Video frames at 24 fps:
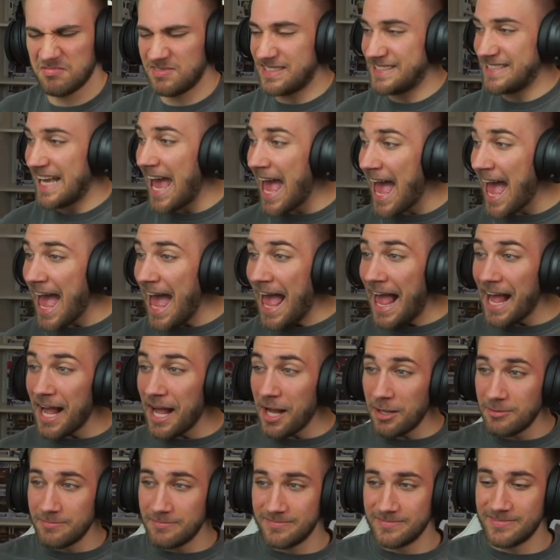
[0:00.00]

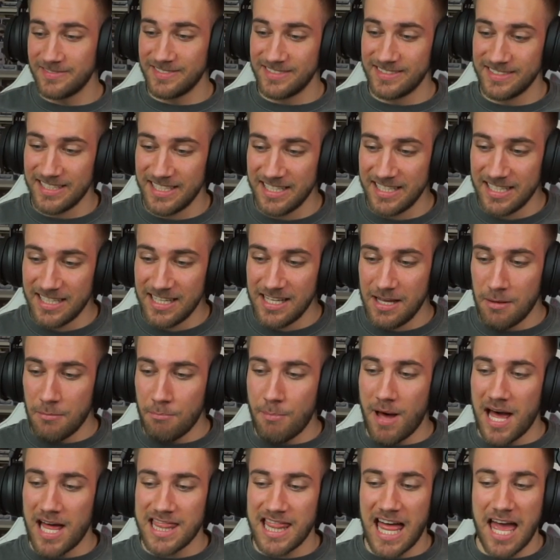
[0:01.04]
Damn.
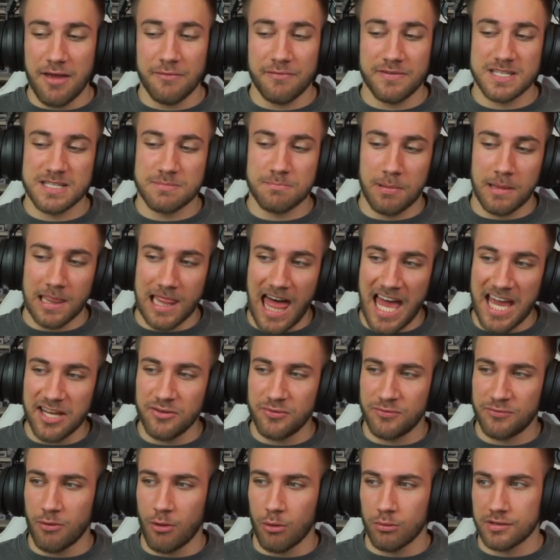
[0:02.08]
My life is
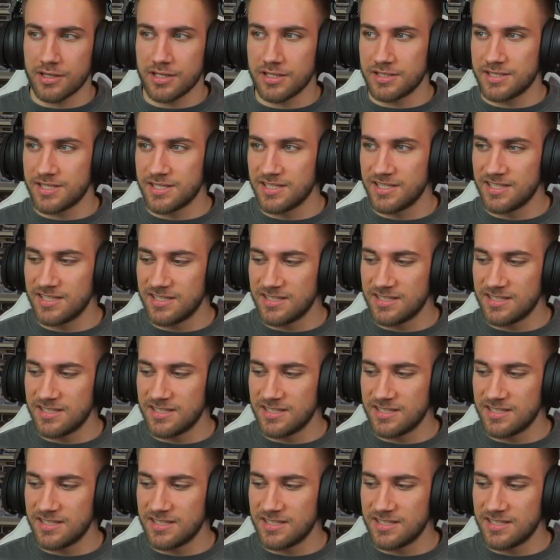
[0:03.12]
blindfolded.